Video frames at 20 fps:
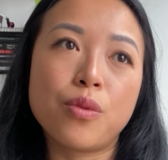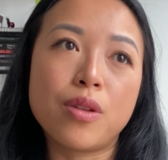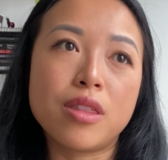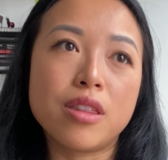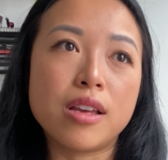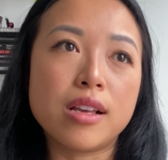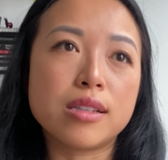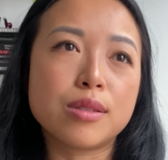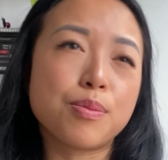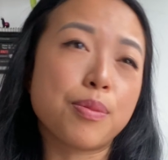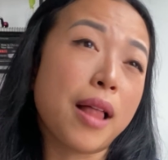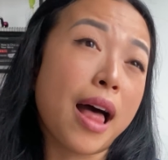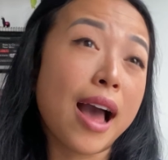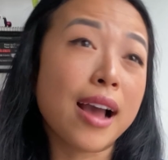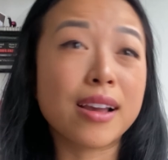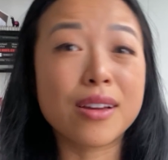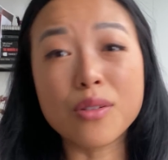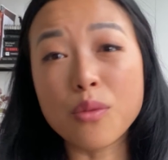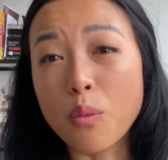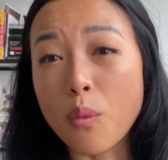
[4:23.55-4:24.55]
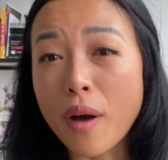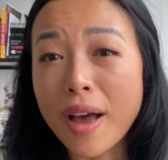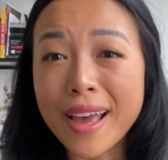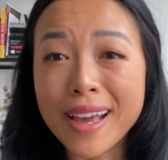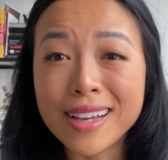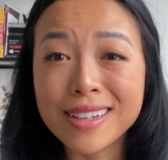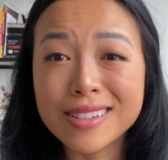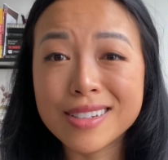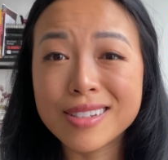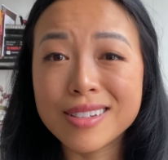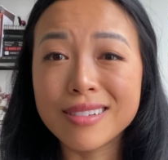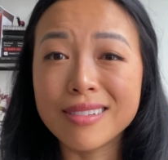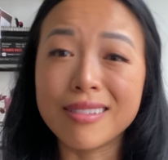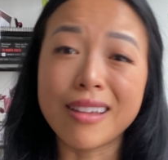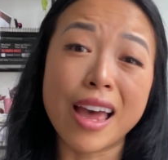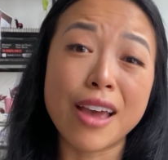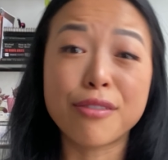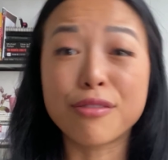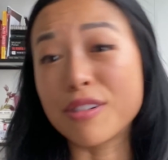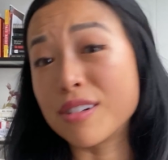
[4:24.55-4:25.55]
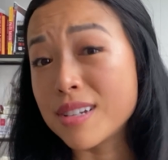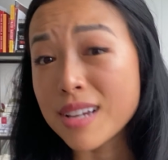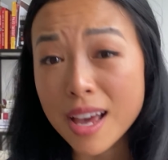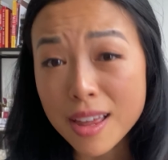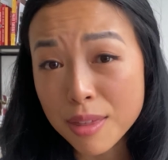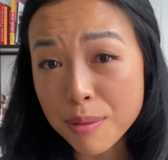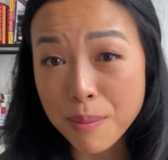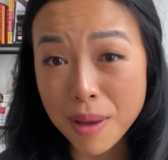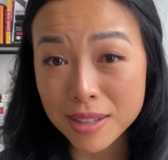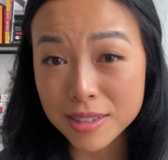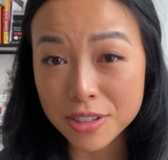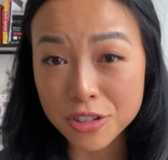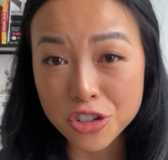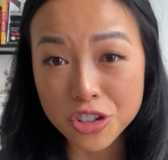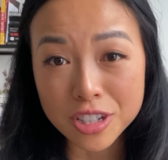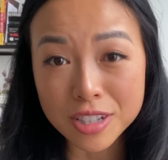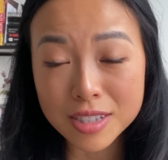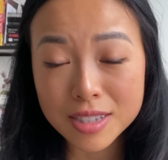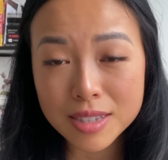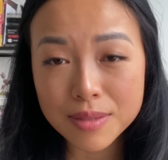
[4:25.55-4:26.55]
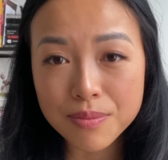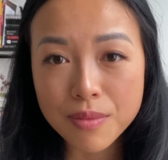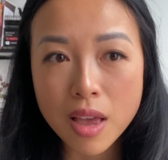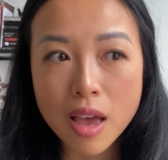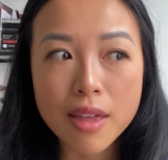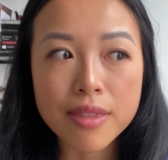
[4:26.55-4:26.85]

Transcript: with these black and white life or death messages.